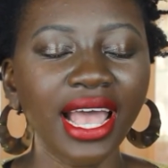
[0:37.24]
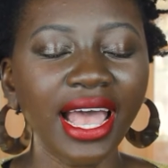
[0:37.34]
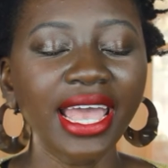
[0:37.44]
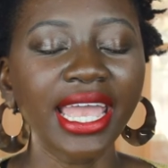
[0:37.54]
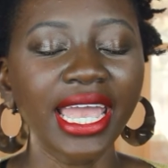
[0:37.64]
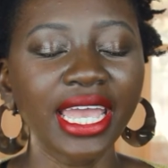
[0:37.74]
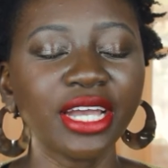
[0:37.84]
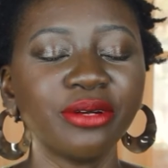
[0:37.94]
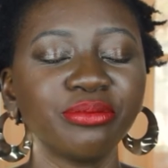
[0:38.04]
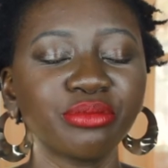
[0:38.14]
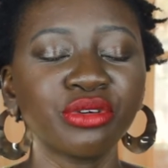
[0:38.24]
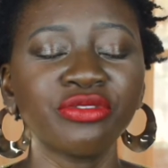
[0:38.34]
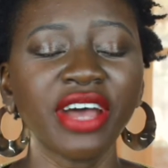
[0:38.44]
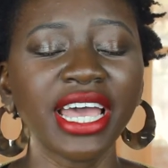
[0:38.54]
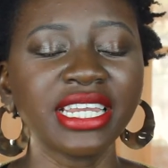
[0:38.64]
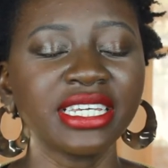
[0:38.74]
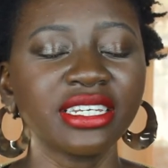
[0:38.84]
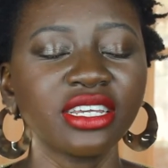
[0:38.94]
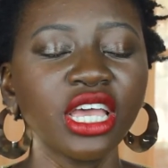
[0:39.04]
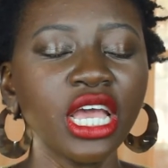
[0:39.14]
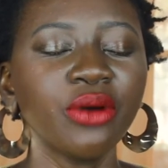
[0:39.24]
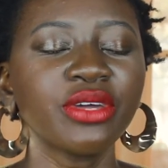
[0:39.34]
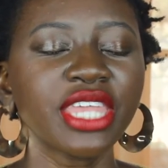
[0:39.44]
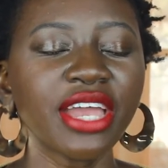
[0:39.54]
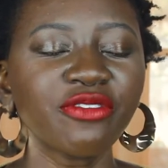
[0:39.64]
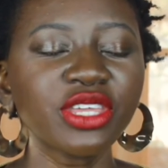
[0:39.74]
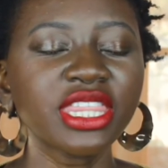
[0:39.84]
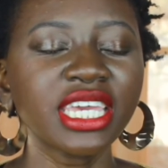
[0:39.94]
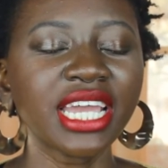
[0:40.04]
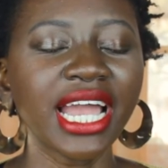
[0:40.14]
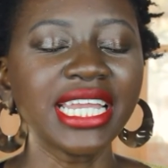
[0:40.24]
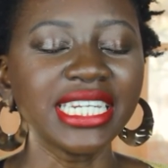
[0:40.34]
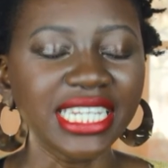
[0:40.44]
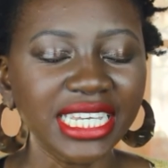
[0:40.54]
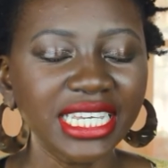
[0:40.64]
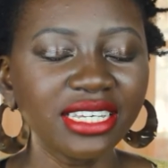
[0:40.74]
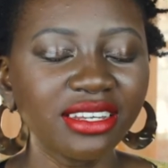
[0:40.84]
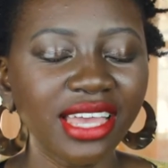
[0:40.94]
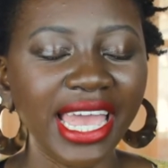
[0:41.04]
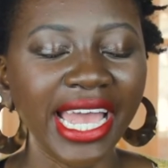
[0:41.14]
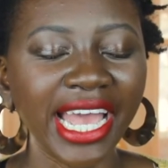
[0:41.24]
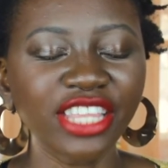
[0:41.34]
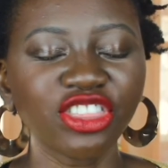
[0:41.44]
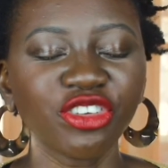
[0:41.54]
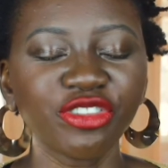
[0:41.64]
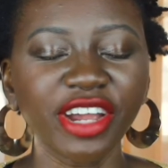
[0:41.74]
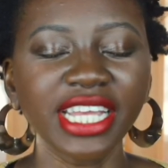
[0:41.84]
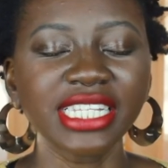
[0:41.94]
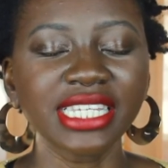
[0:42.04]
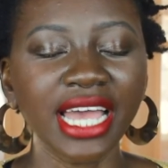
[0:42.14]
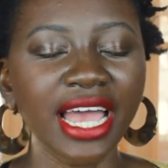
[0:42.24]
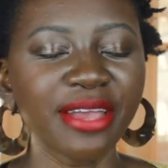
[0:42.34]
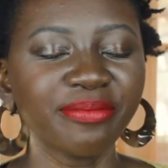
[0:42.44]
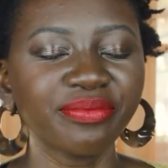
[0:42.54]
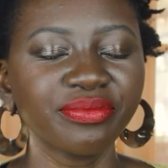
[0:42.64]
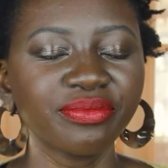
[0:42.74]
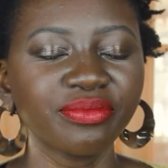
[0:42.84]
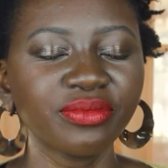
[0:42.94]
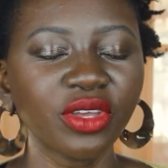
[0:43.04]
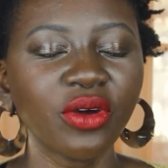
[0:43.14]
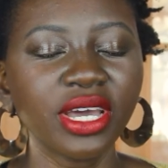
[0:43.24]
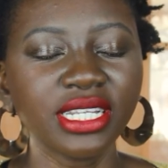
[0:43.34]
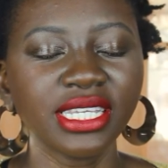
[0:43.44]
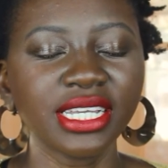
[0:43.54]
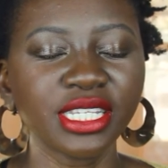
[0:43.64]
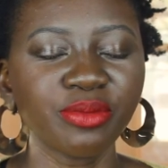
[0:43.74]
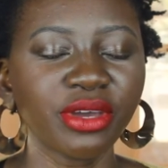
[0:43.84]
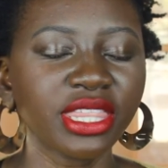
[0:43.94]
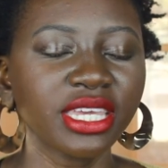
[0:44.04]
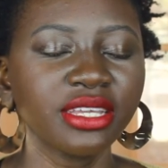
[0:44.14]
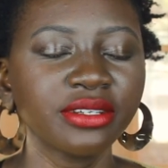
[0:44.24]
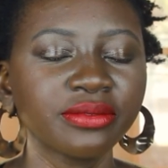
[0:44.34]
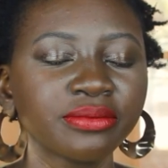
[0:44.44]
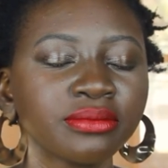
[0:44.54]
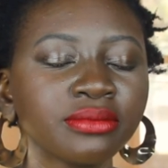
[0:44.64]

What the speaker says: I am provided with everything I need at the right time. Go ahead and take a deep breath in.